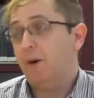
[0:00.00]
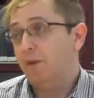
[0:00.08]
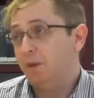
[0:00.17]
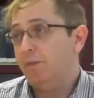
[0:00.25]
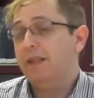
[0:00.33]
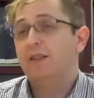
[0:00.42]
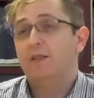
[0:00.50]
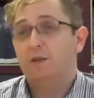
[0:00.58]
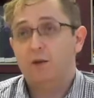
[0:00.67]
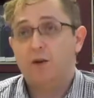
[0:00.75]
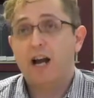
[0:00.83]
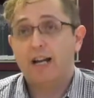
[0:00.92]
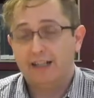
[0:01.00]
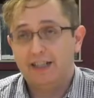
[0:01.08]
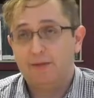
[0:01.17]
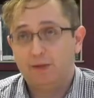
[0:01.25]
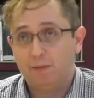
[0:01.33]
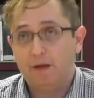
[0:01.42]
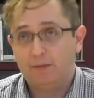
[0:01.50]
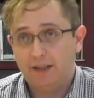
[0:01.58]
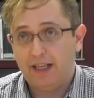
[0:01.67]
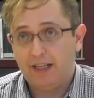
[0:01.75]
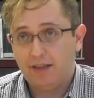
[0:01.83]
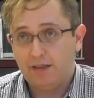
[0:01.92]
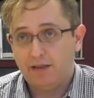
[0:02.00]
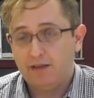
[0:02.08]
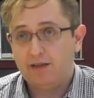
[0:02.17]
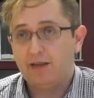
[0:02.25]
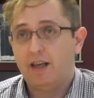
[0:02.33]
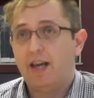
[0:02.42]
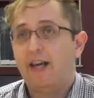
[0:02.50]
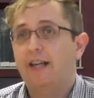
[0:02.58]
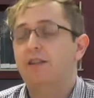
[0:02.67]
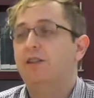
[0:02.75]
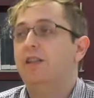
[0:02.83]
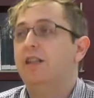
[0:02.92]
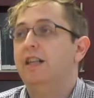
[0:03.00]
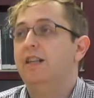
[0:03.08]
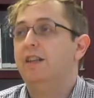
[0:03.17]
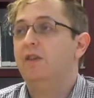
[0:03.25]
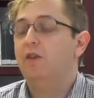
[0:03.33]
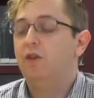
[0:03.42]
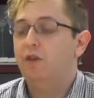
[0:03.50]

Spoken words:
on the basis of your academic publications, and in